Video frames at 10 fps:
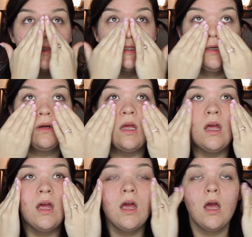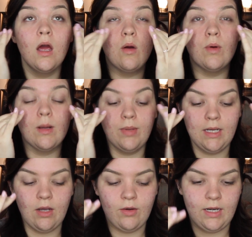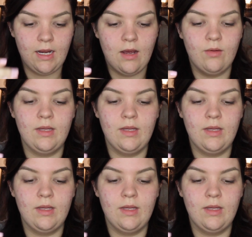So what I'm putting on right now